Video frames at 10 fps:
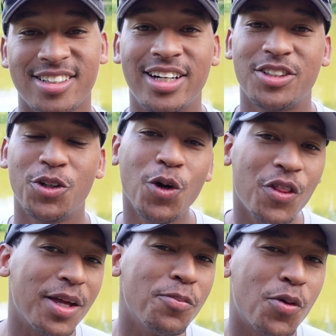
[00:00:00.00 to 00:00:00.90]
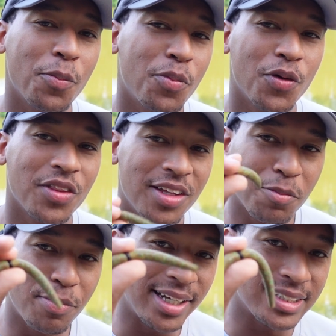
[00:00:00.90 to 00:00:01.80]
All right, so the only thing more important than the
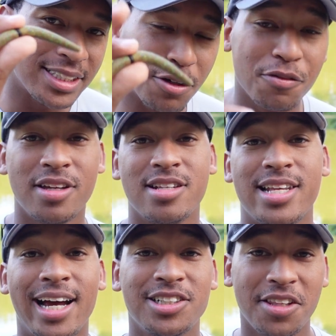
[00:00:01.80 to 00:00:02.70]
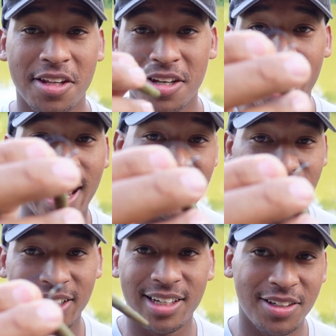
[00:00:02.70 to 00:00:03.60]
bait itself is actually the knot,
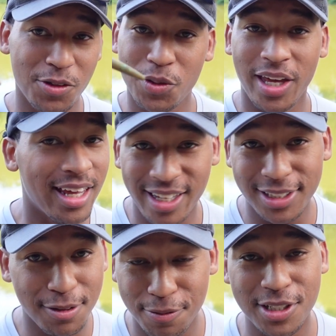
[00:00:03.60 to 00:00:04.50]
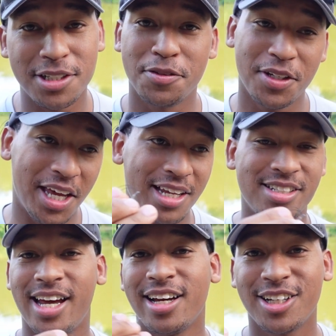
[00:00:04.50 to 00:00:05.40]
okay? You can't catch a fish if you can't
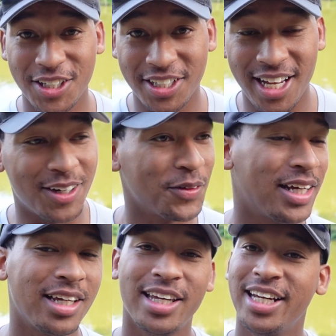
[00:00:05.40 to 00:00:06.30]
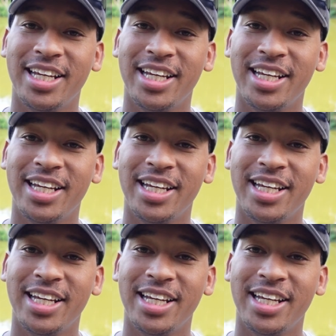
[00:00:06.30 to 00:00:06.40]
tie a good knot, okay?